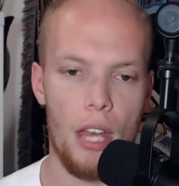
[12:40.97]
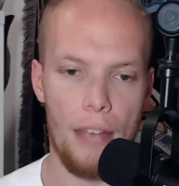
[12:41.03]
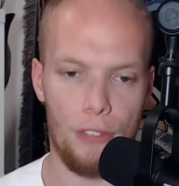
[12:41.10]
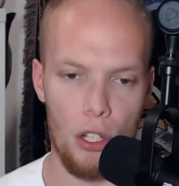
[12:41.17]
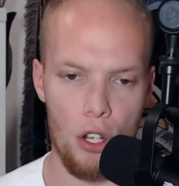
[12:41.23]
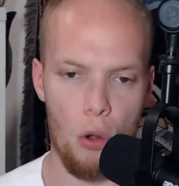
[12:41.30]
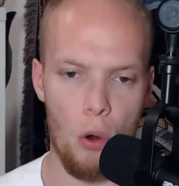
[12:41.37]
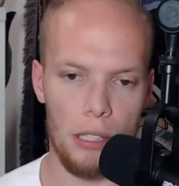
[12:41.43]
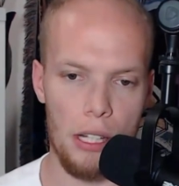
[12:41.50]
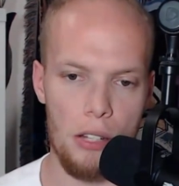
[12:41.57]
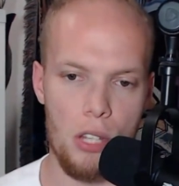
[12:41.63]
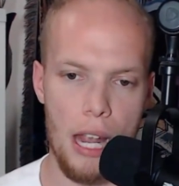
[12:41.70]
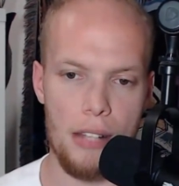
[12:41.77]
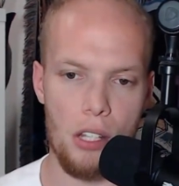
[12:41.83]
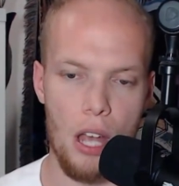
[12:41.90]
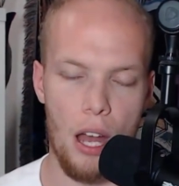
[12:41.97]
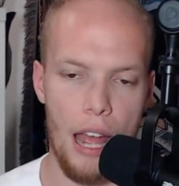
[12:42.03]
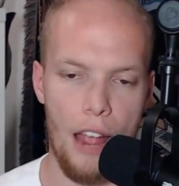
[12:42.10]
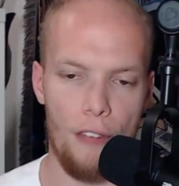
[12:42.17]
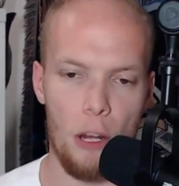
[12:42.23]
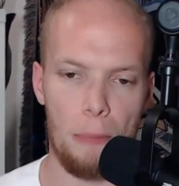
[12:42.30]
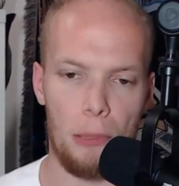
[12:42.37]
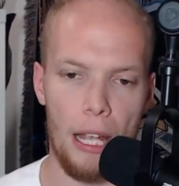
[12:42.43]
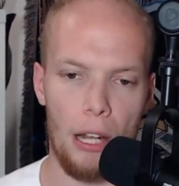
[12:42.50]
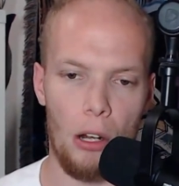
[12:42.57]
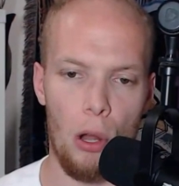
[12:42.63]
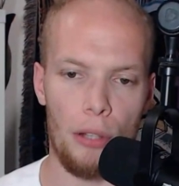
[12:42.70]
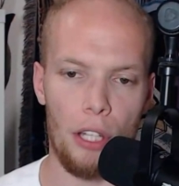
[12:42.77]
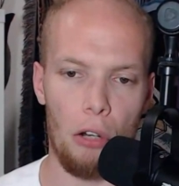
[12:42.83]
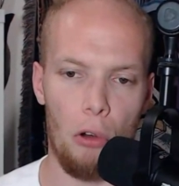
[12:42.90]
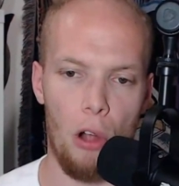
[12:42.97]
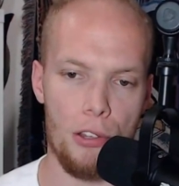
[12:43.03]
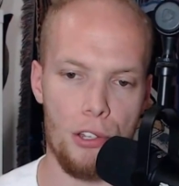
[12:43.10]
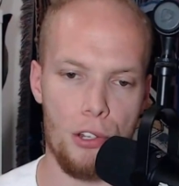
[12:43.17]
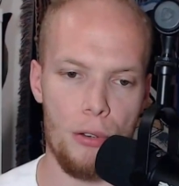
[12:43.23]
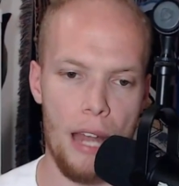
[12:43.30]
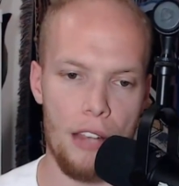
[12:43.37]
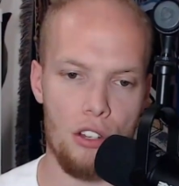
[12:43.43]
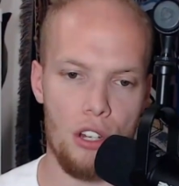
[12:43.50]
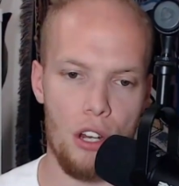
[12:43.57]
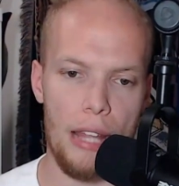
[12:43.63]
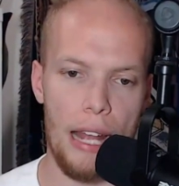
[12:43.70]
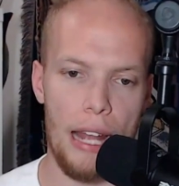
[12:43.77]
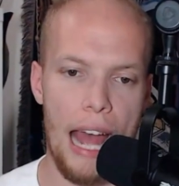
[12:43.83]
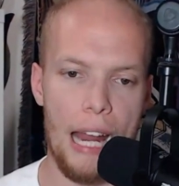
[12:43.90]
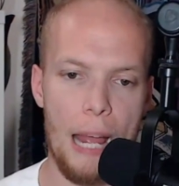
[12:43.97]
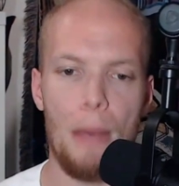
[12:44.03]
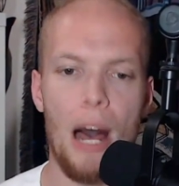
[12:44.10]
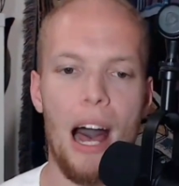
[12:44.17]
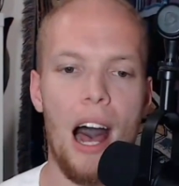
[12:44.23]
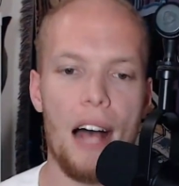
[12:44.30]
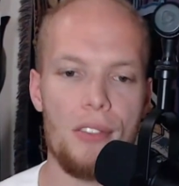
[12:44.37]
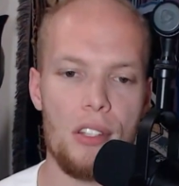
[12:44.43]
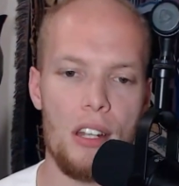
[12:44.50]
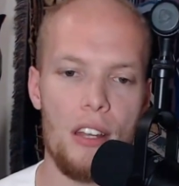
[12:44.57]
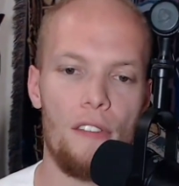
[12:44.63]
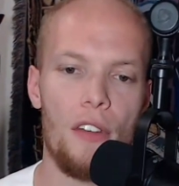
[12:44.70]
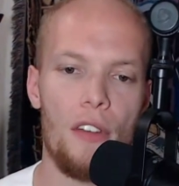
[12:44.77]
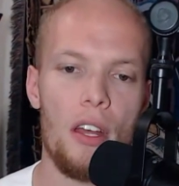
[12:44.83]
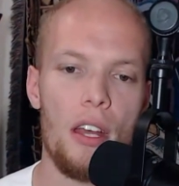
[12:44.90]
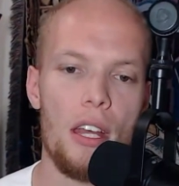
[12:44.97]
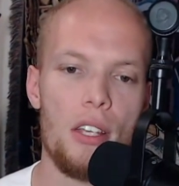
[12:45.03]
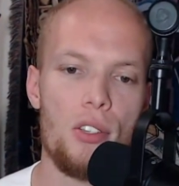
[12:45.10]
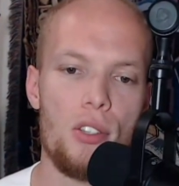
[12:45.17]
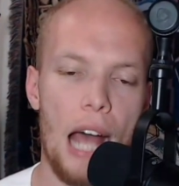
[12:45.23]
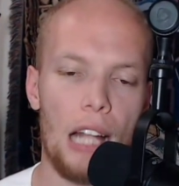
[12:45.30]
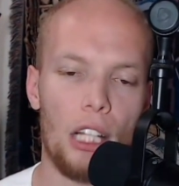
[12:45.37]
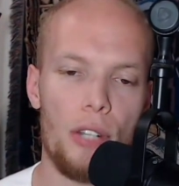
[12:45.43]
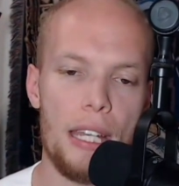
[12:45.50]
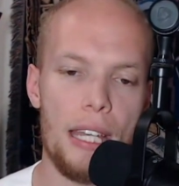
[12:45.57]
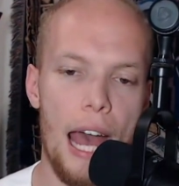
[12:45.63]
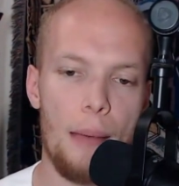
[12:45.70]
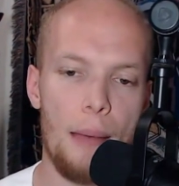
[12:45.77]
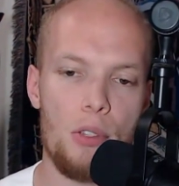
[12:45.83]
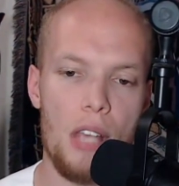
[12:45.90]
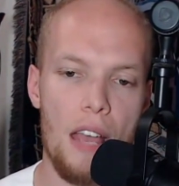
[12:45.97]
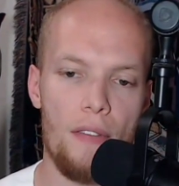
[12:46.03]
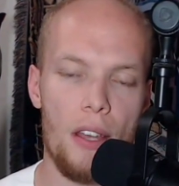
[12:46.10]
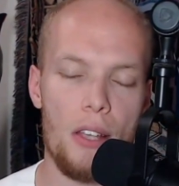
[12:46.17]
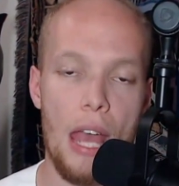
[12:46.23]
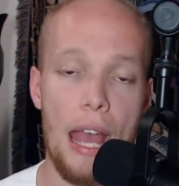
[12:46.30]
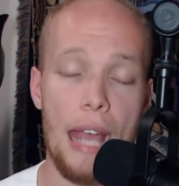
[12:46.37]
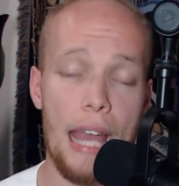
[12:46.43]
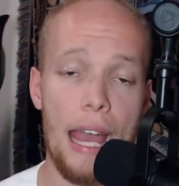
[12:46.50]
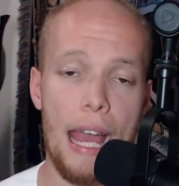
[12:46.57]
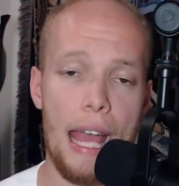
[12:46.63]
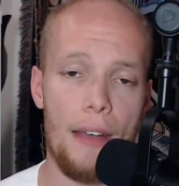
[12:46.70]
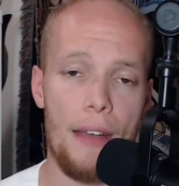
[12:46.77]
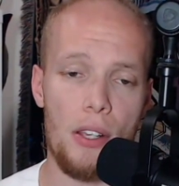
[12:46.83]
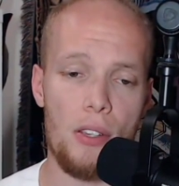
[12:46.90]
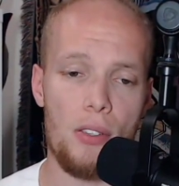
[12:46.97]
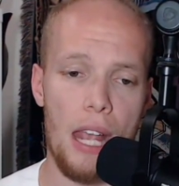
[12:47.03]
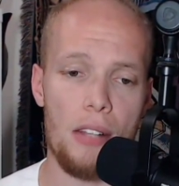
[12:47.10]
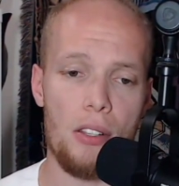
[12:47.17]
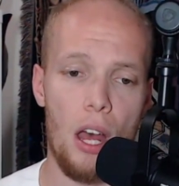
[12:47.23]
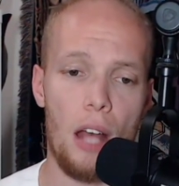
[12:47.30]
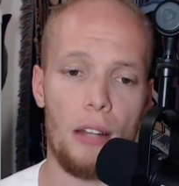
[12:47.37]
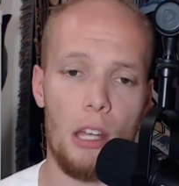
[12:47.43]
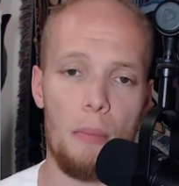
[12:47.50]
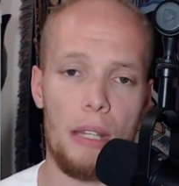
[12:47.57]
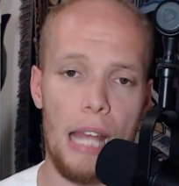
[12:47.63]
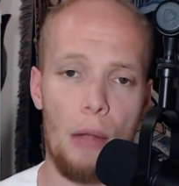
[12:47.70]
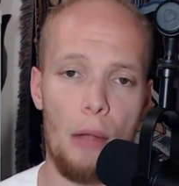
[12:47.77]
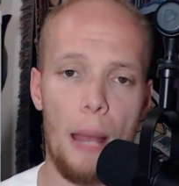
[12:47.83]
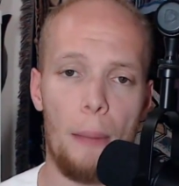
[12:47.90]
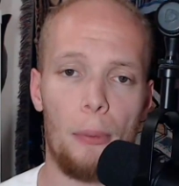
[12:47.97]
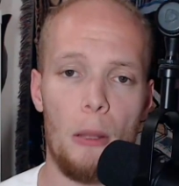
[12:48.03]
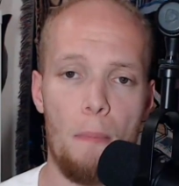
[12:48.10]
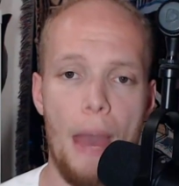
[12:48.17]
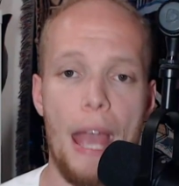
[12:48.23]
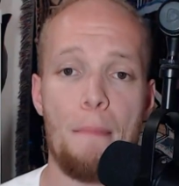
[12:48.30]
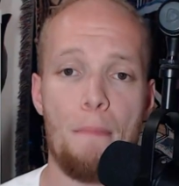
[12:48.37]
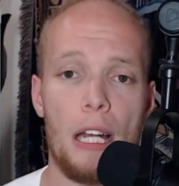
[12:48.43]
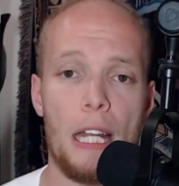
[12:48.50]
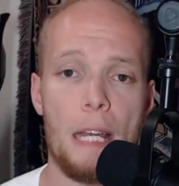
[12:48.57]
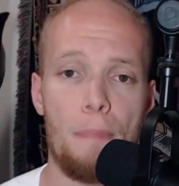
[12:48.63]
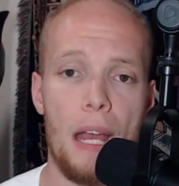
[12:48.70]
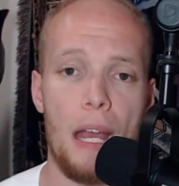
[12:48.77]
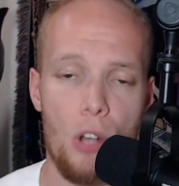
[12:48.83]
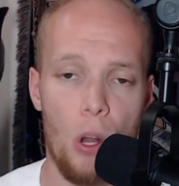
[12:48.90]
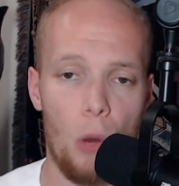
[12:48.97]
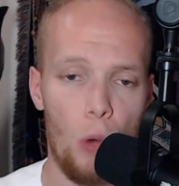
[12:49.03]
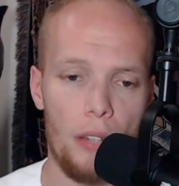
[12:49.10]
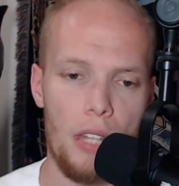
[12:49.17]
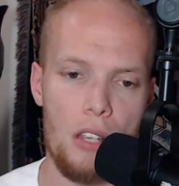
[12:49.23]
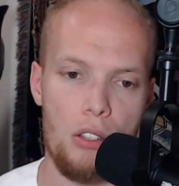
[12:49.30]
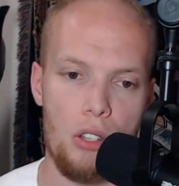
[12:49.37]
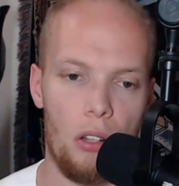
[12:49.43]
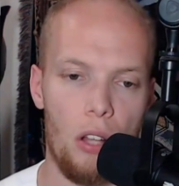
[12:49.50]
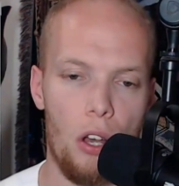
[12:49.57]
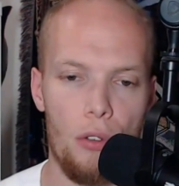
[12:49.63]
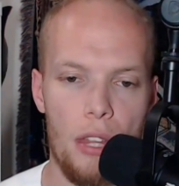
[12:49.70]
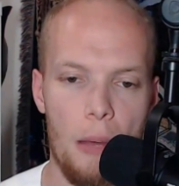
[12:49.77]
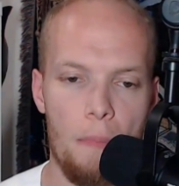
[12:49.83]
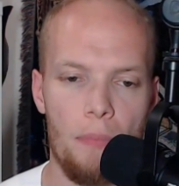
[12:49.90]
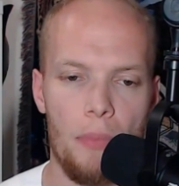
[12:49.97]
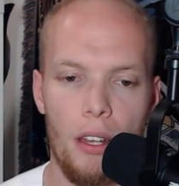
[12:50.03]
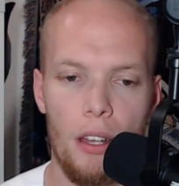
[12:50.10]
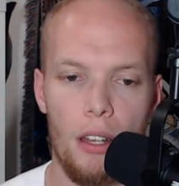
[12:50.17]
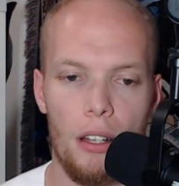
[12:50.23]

If the New Orleans Saints cut every player on their roster next year that had a positive salary cap savings, aka if the Saints cut them and they were able to make money based on what they still owe them,